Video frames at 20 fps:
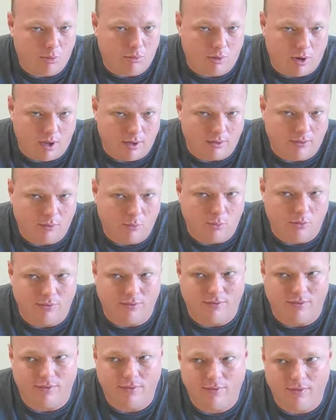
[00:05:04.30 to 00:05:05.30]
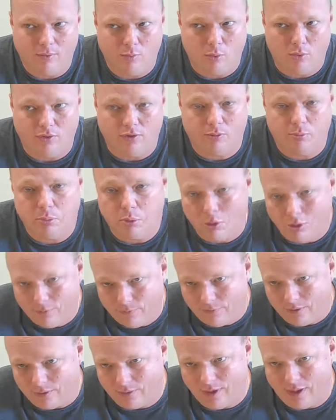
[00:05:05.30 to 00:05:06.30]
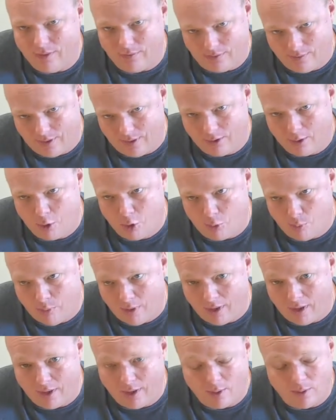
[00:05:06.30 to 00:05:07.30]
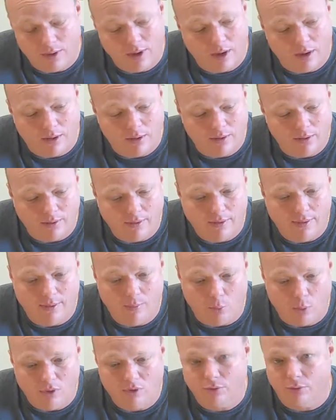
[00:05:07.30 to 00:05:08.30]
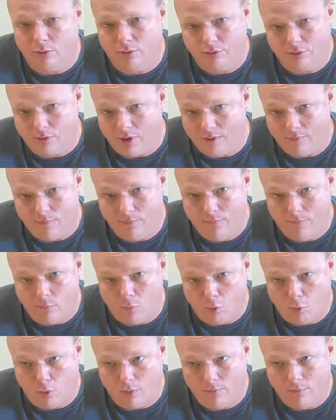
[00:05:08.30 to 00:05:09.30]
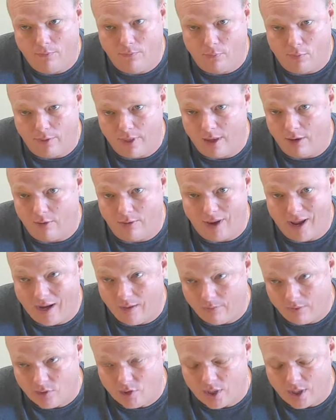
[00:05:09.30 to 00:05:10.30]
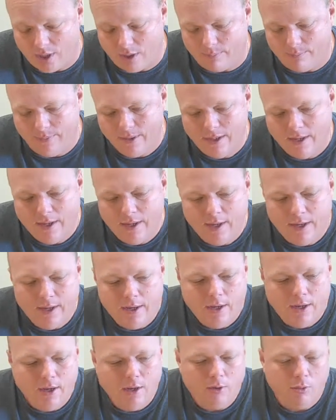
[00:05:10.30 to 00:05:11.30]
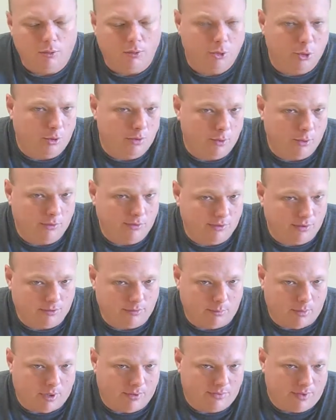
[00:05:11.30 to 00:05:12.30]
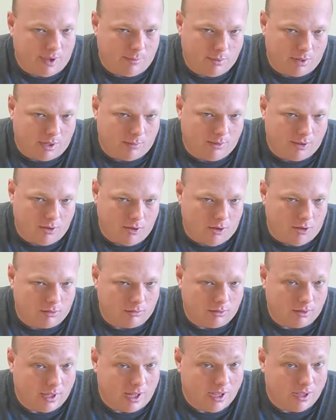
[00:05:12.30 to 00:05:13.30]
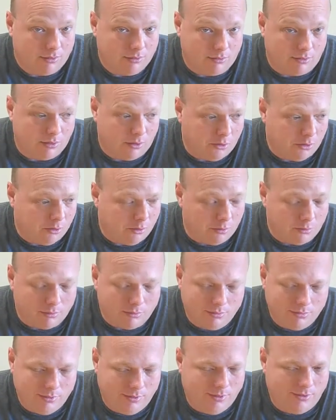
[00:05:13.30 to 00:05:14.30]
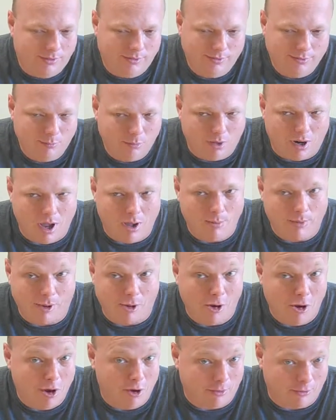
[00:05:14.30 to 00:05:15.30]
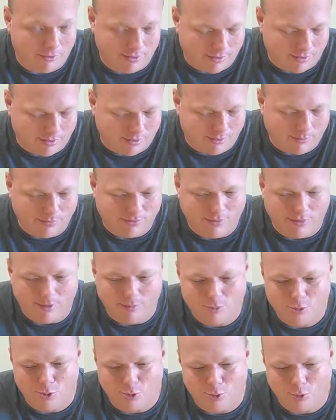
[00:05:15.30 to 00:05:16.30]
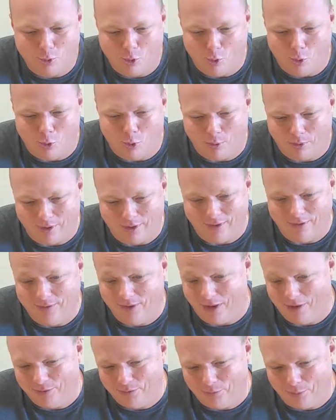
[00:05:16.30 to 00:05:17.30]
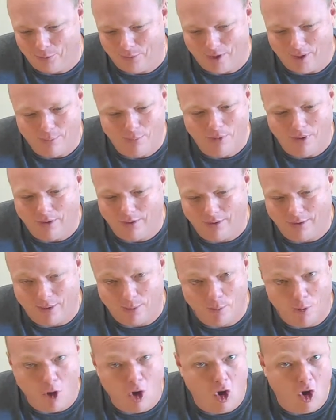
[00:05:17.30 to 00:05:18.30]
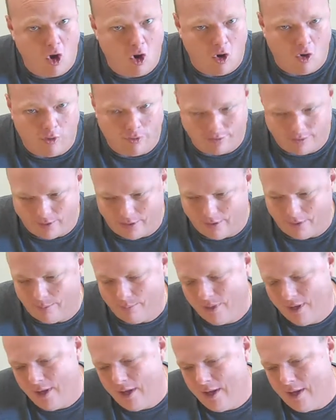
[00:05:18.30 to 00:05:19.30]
product was as perfect as it could be, and we still strive for that on every job. Well, during those 6 months, I probably called GlassRenu probably 100 times, and I'm sure Cole can attest to it. I bugged him all the time.